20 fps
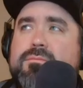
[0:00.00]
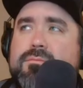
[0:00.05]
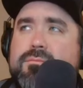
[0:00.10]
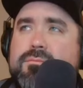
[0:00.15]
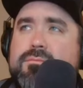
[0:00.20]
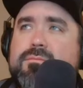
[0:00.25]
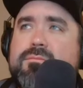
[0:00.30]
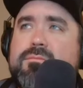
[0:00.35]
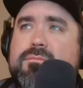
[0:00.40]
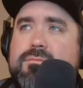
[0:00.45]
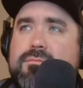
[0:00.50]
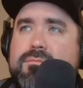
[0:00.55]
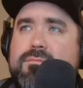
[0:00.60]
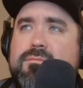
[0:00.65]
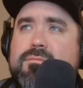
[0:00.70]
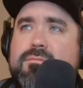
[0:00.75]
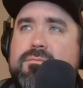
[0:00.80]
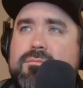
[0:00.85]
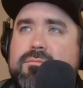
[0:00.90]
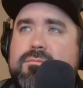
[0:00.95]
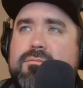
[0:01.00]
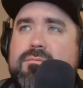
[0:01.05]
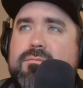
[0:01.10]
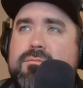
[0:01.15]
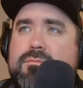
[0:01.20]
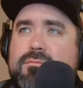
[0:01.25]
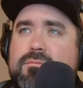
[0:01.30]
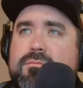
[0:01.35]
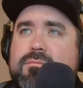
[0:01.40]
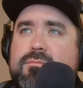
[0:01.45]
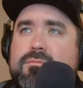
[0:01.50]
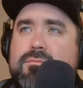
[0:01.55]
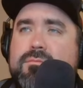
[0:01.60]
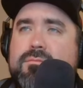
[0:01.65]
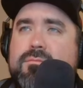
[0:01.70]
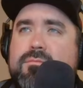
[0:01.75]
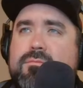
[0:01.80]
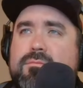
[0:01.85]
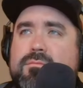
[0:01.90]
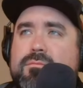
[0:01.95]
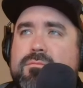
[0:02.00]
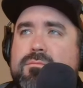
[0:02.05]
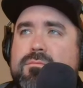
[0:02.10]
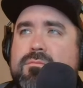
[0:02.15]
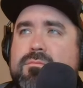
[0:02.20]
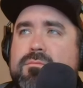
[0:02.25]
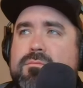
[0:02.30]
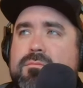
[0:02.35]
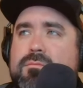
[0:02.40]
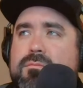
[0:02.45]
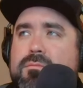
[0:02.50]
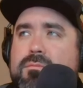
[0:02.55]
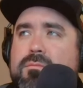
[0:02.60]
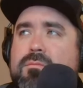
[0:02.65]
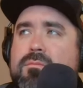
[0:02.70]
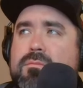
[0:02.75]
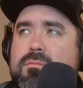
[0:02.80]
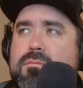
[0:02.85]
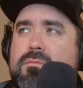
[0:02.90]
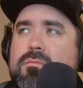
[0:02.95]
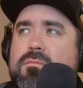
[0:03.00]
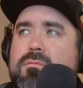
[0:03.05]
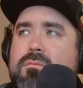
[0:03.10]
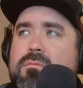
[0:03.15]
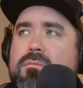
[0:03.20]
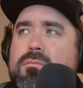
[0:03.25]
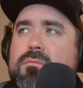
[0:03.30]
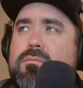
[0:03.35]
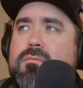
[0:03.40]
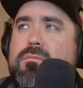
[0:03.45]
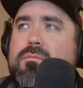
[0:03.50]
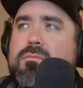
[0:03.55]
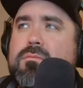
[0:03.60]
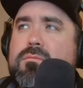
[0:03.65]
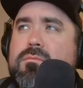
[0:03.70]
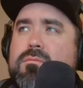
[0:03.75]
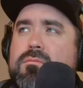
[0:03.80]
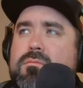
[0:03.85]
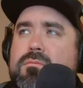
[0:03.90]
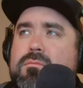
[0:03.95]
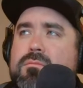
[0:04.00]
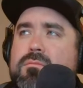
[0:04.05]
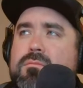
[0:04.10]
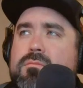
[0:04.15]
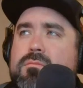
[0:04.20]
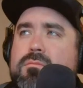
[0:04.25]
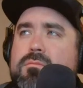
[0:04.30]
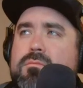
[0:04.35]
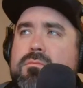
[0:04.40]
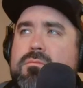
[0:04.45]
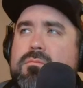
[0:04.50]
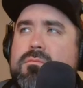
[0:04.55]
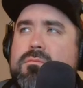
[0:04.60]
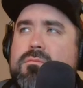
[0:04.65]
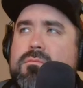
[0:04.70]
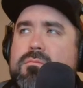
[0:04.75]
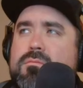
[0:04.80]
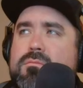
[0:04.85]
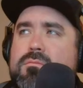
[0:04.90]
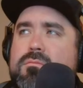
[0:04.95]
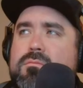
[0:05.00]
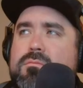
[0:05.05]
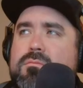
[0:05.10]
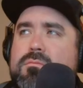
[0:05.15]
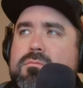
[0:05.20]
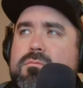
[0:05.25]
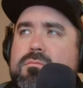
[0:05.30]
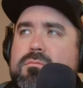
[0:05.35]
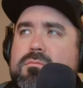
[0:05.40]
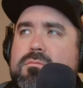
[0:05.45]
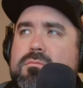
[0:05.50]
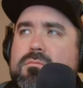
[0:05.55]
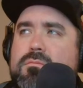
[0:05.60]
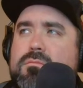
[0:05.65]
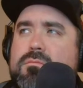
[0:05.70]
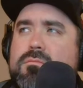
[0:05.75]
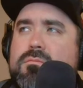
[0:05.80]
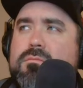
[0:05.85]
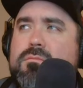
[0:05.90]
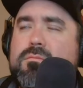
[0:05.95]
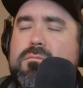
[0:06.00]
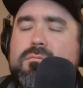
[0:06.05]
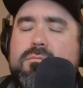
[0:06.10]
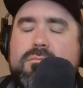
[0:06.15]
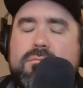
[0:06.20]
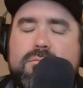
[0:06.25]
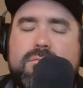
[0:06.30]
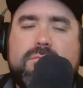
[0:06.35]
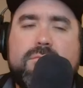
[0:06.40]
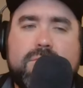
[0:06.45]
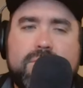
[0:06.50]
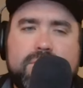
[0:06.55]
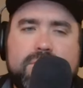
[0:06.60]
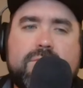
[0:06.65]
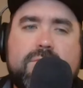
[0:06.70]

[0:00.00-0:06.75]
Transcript: This person isn't speaking.